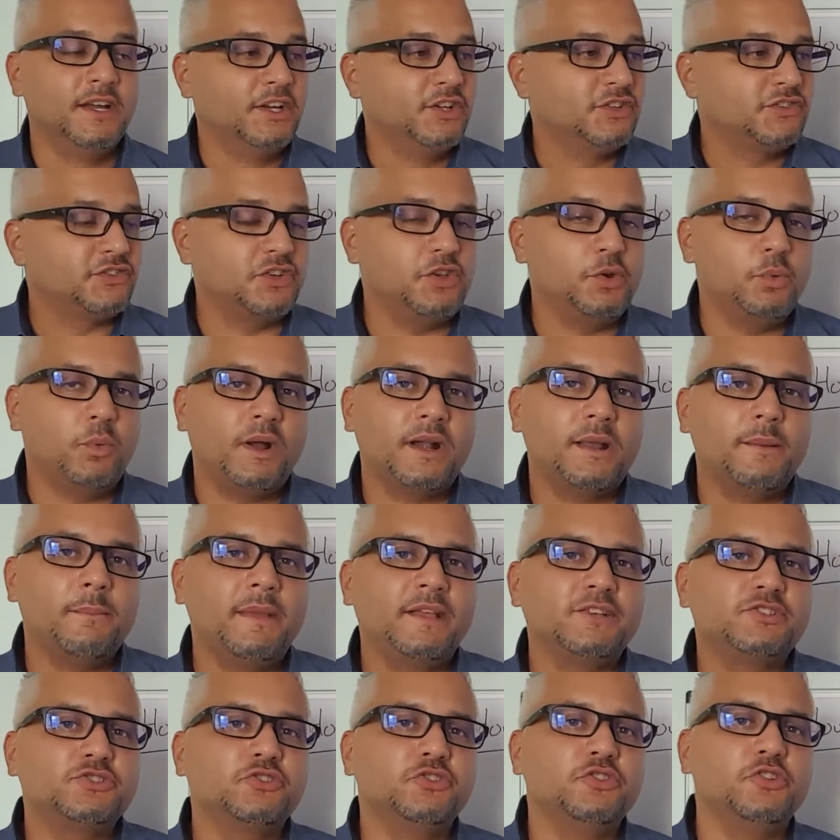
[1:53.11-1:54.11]
So you want to
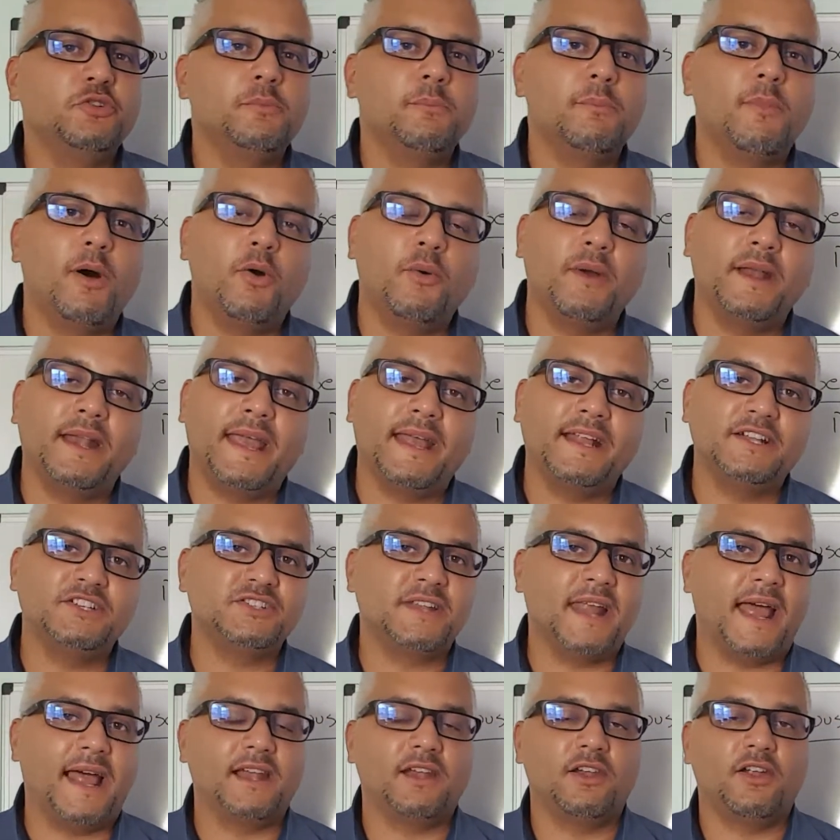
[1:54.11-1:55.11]
make sure you mow and edge
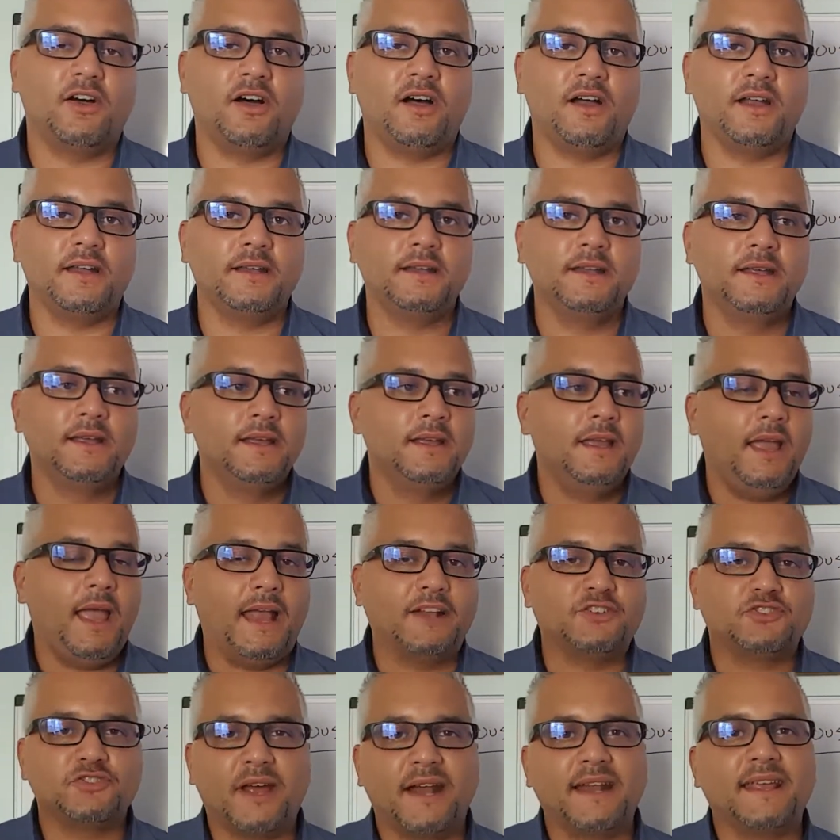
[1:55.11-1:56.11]
that lawn
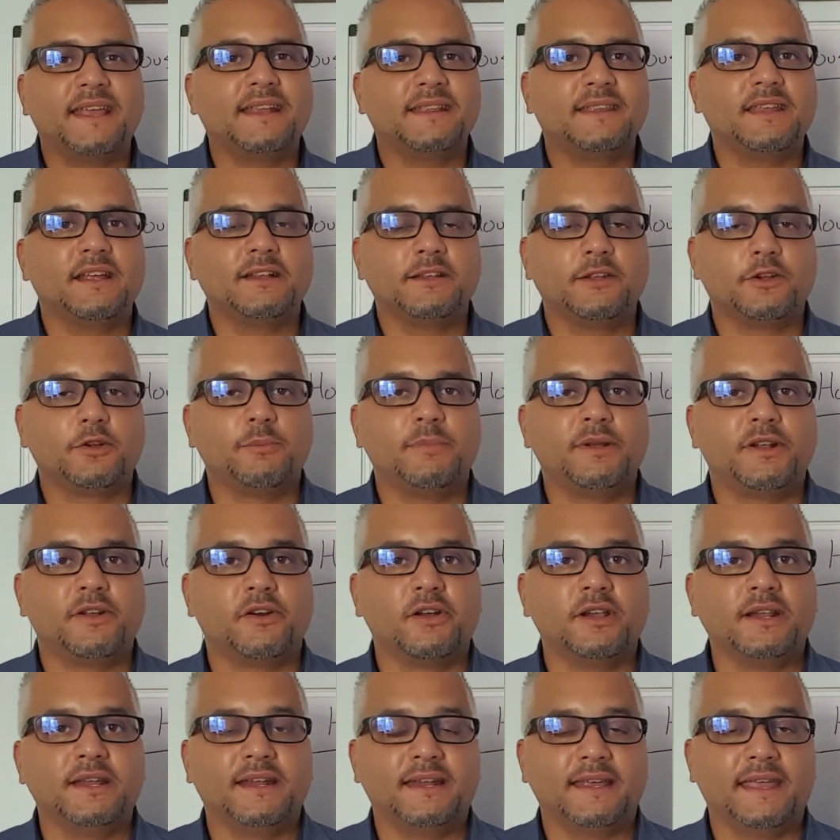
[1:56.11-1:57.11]
and try to get there a little bit
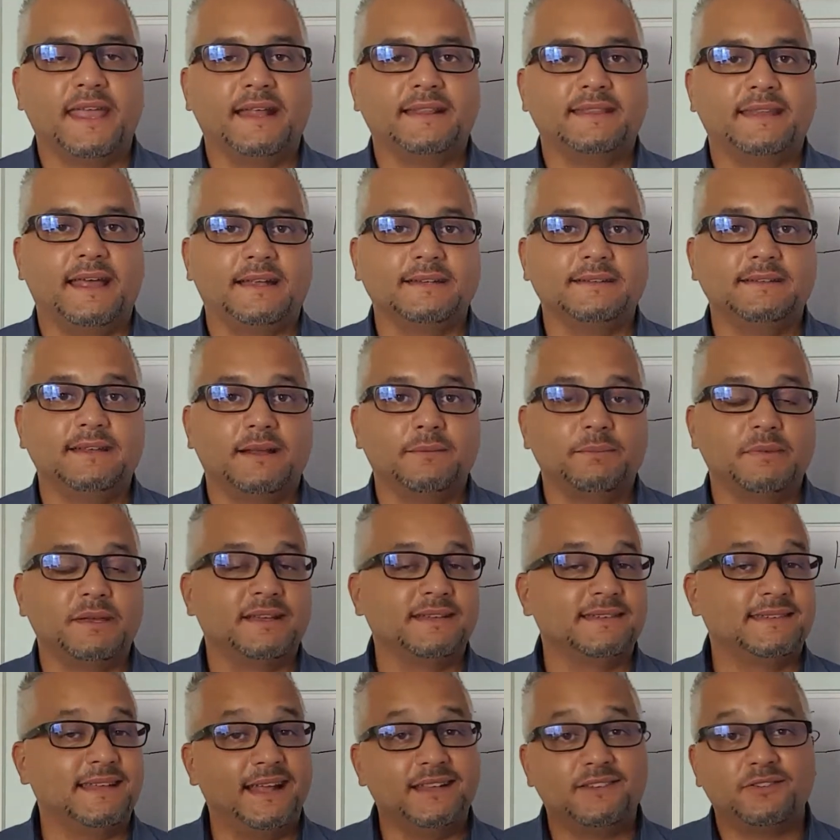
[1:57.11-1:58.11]
early to get that done,
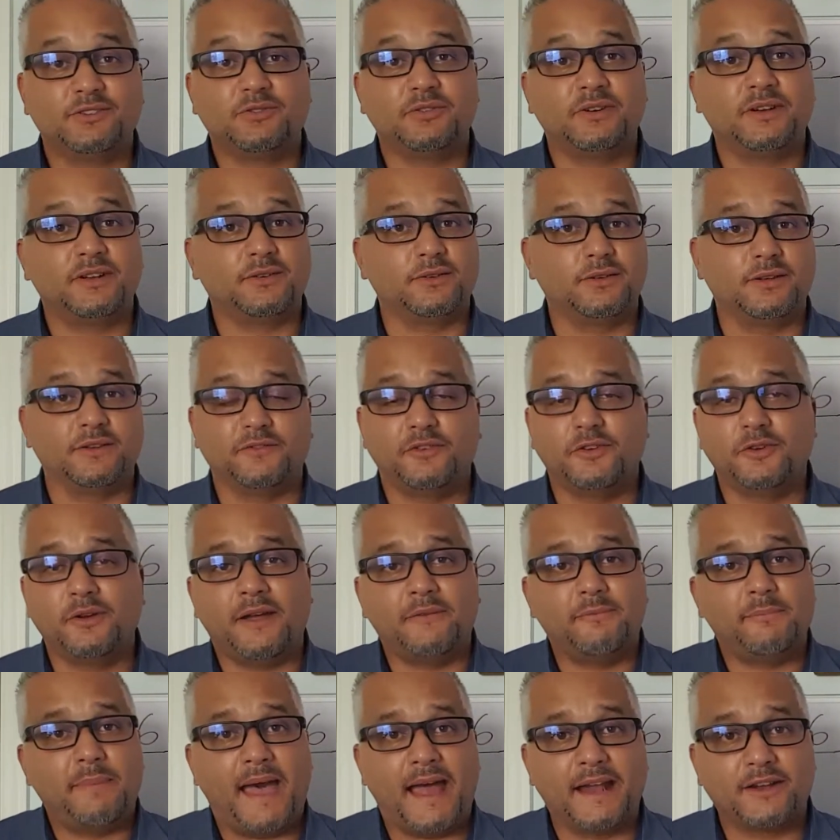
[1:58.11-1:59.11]
because that's critical. If you
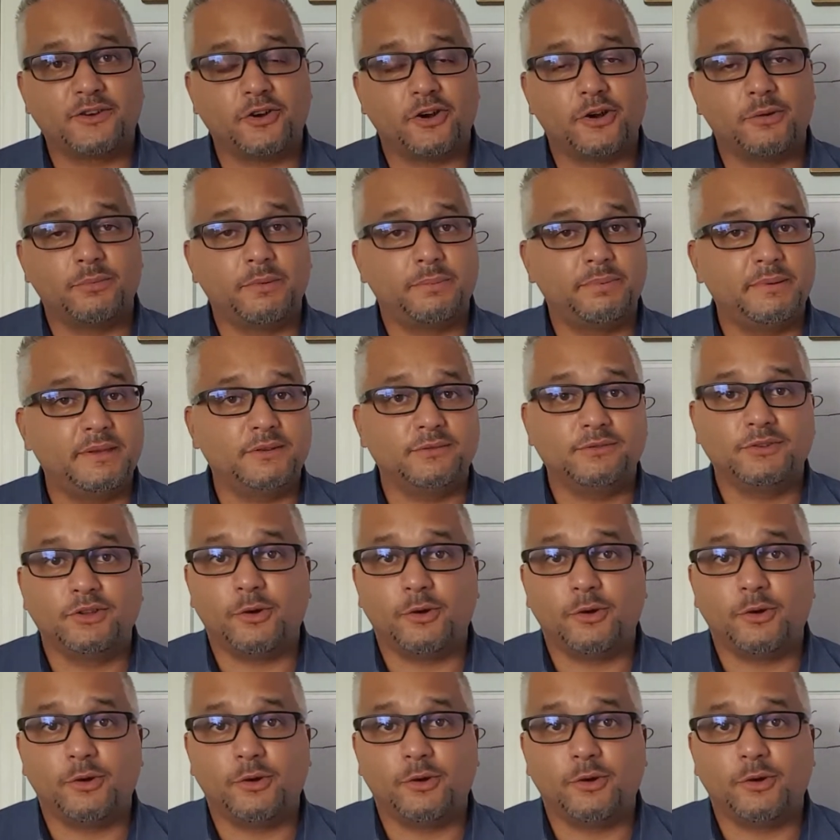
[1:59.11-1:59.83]
have bad curb appeal,